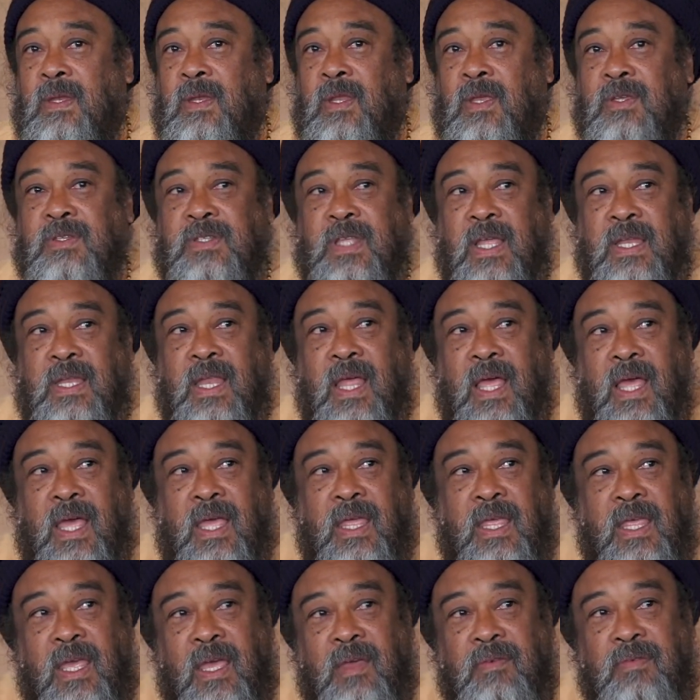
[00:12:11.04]
Does that
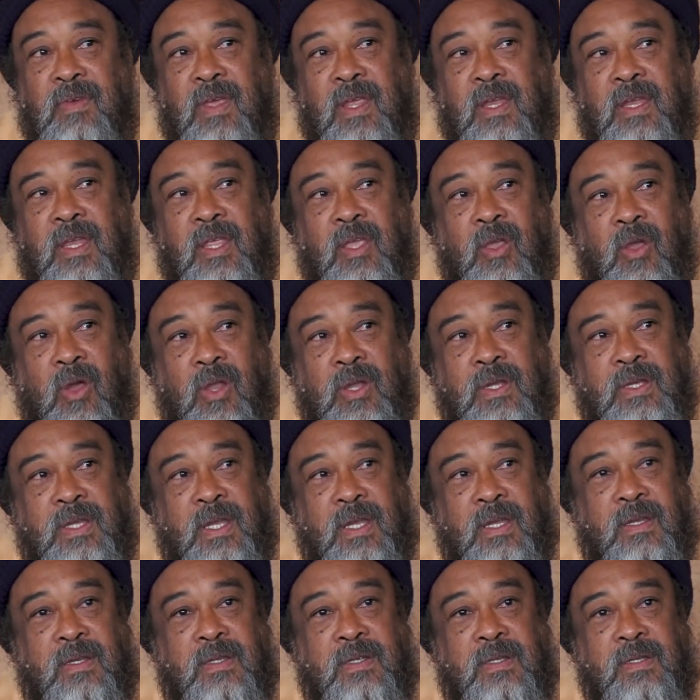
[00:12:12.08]
I have any
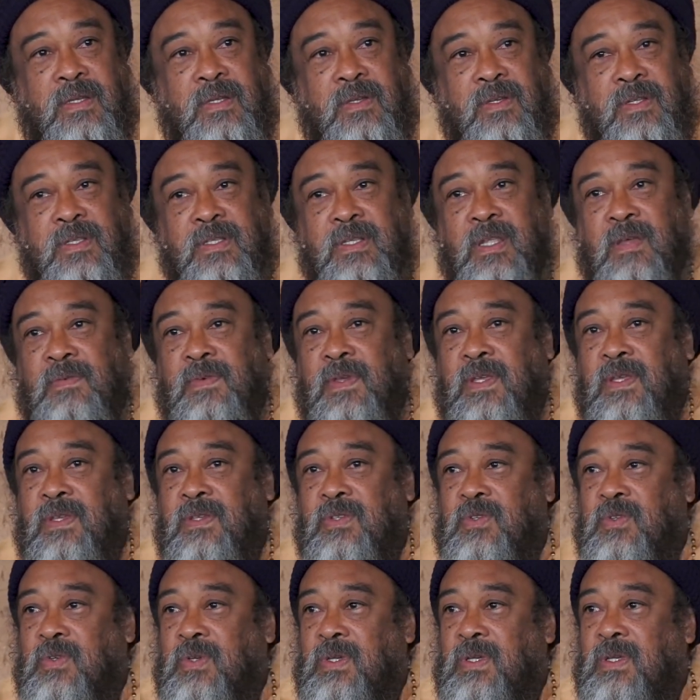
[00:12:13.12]
content? Does it have a
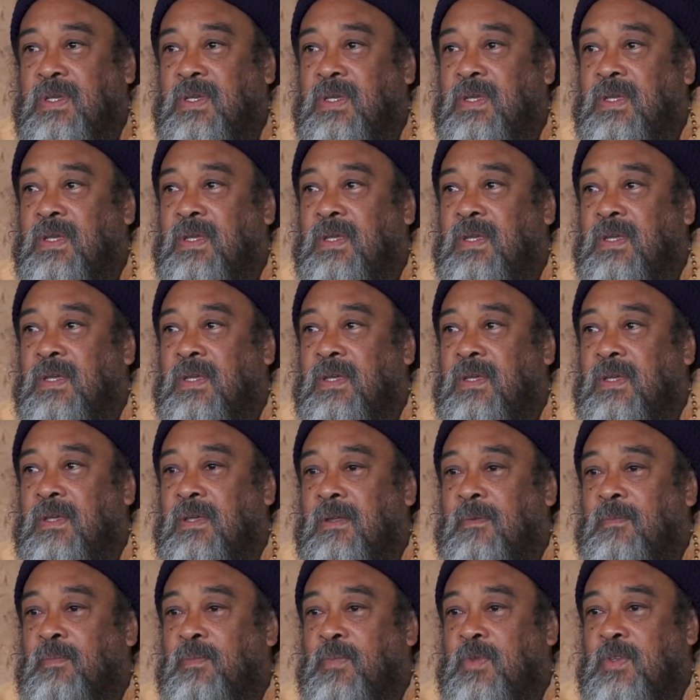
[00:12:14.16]
history?
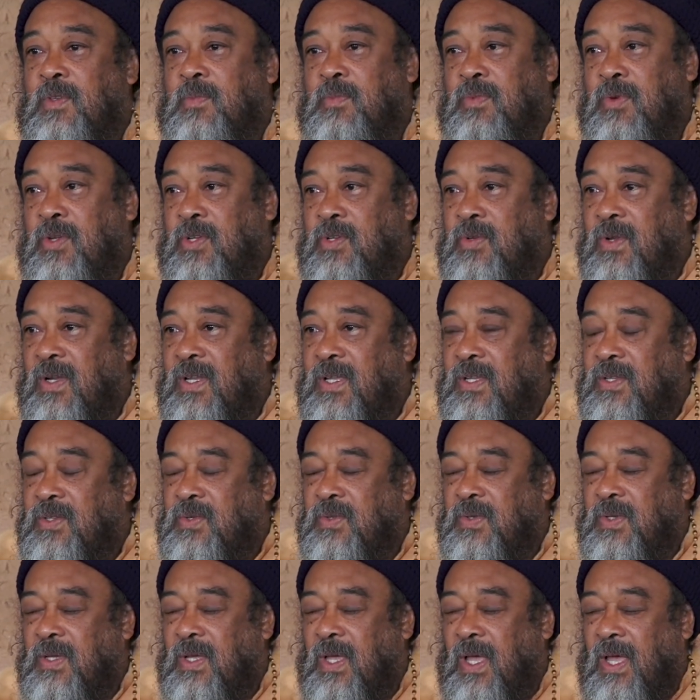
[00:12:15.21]
Spiritual
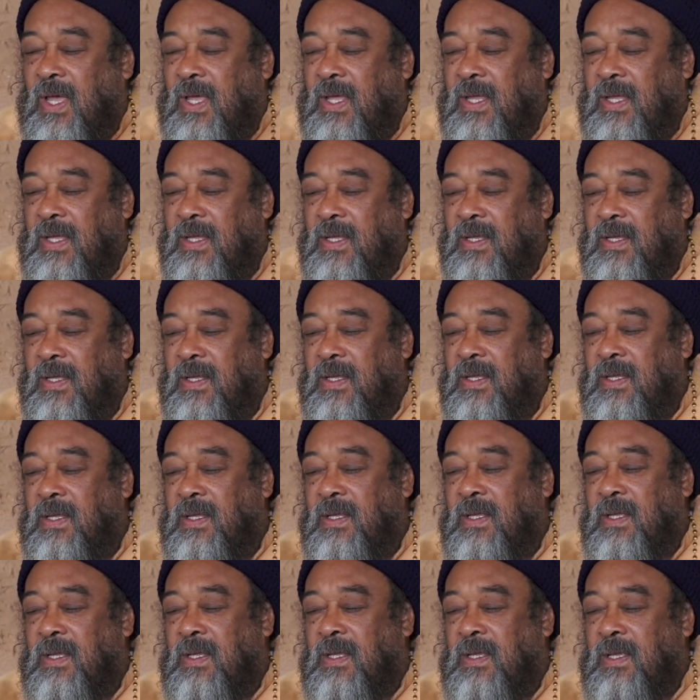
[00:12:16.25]
history. I
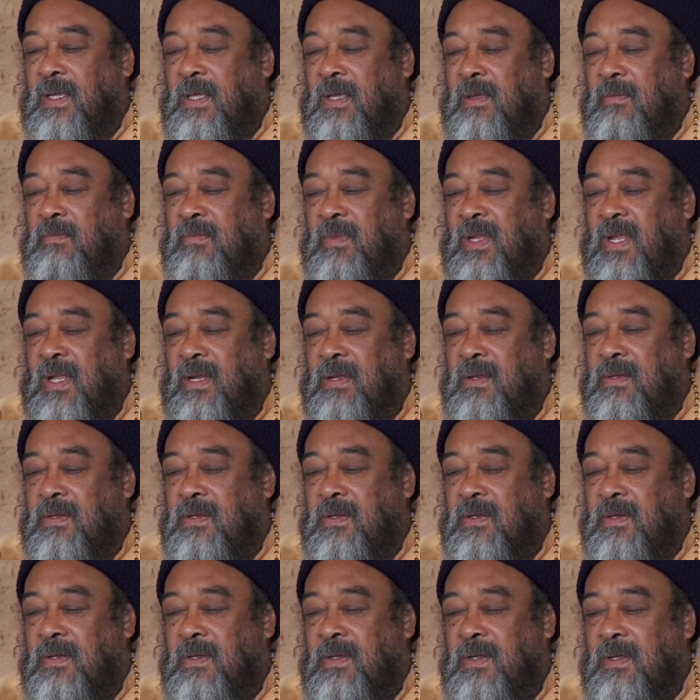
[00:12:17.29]
am that.
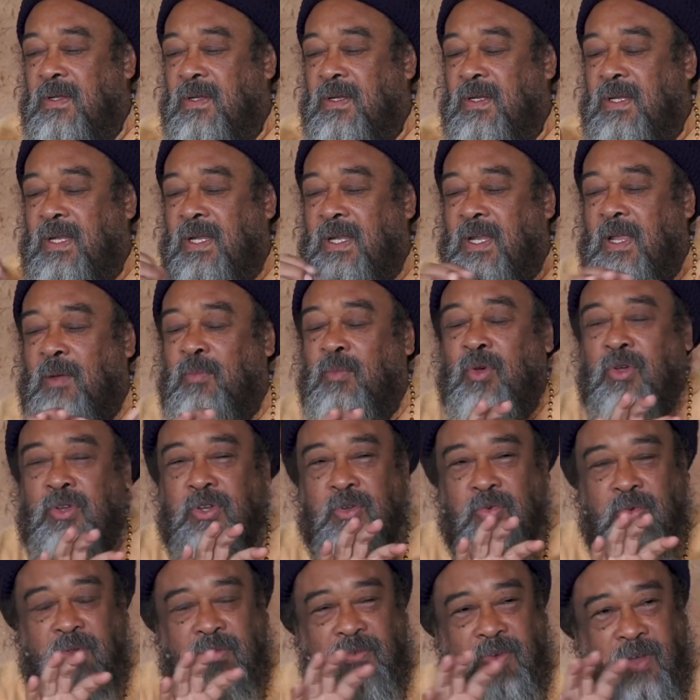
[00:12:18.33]
Then I'm going
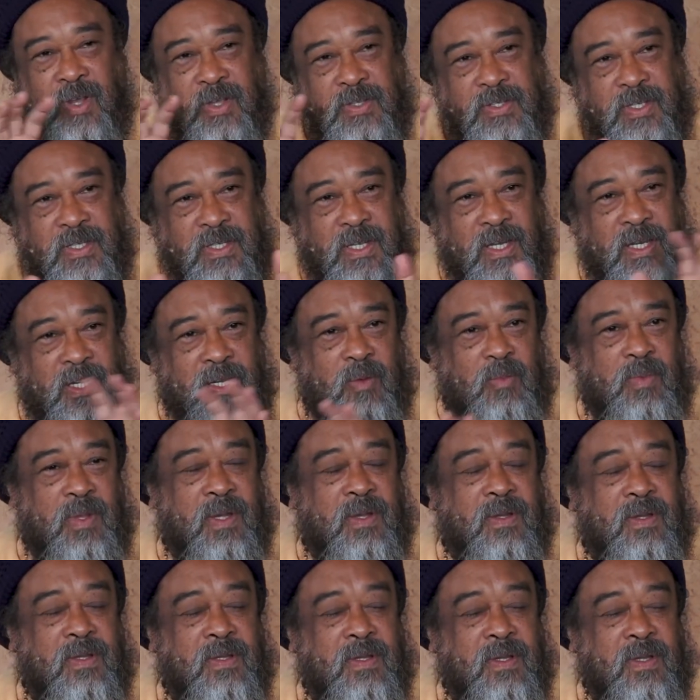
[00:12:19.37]
to reverse it a little
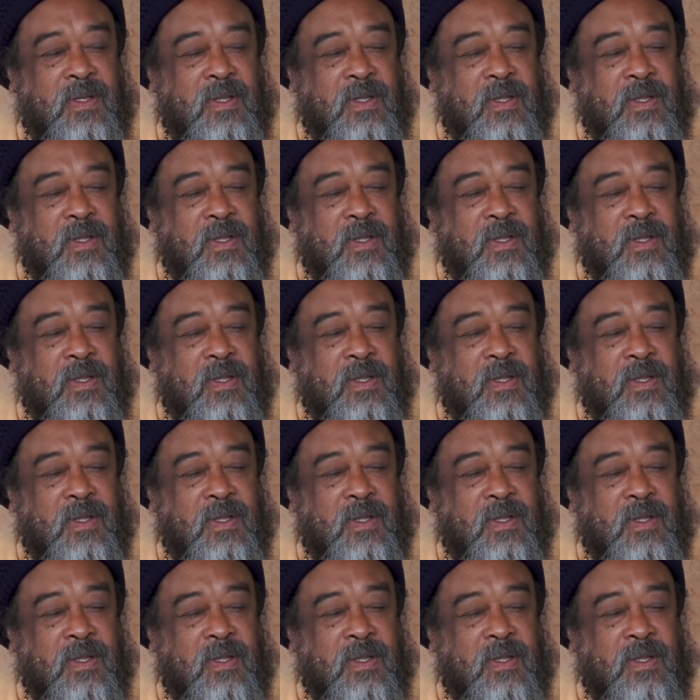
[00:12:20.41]
bit.